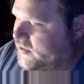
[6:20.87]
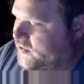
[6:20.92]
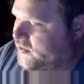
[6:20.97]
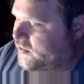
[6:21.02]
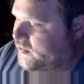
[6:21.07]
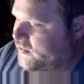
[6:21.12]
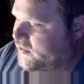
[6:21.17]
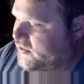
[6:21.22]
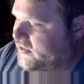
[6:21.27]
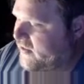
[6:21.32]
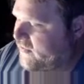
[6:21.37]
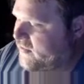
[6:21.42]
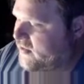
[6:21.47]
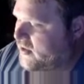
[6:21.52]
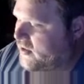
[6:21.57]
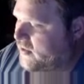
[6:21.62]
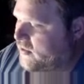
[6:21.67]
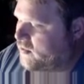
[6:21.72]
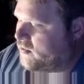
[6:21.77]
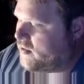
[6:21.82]

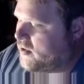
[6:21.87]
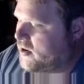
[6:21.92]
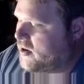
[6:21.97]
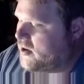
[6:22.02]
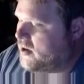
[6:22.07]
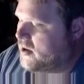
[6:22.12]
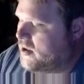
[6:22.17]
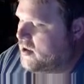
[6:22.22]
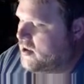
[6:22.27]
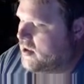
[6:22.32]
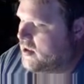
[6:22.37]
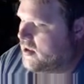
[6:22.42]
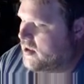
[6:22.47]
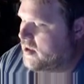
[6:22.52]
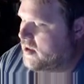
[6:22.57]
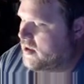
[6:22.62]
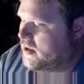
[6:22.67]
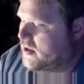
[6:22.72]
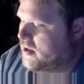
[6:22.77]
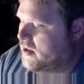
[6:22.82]
273
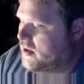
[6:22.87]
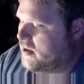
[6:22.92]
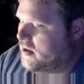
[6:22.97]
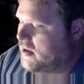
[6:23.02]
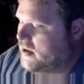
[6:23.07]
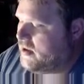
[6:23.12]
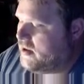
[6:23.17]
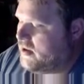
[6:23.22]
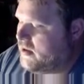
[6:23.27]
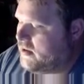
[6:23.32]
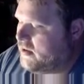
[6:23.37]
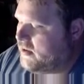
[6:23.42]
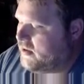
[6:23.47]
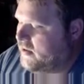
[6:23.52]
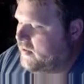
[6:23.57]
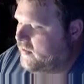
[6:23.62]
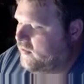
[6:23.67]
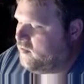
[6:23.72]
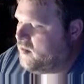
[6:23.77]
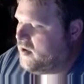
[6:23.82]

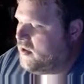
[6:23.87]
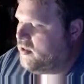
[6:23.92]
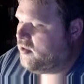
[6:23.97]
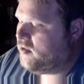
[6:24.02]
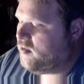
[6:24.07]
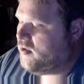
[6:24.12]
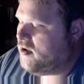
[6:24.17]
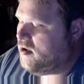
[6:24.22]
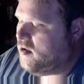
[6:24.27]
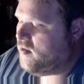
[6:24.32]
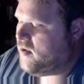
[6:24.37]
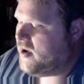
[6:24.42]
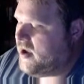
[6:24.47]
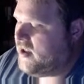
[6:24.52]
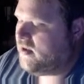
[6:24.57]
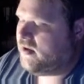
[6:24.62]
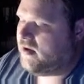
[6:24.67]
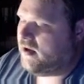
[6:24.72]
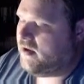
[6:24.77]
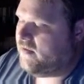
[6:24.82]
gives me
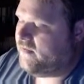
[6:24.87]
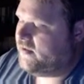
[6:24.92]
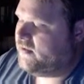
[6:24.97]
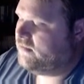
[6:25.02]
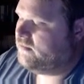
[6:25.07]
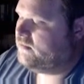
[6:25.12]
308 Kelvin.